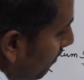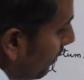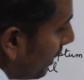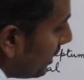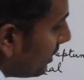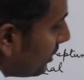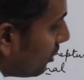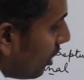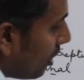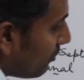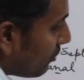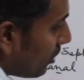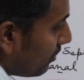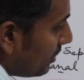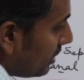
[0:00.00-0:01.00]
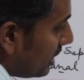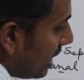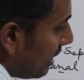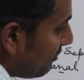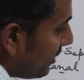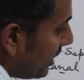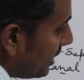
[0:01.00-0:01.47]
but not from the
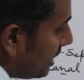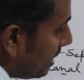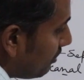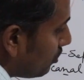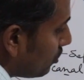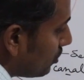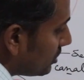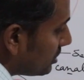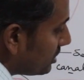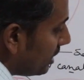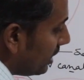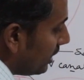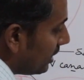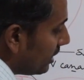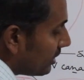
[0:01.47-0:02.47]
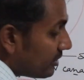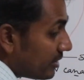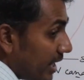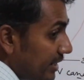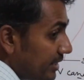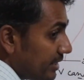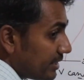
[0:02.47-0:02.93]
left atrium towards the
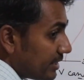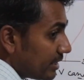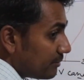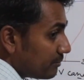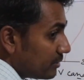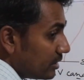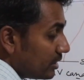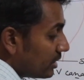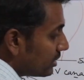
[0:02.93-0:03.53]
right atrium.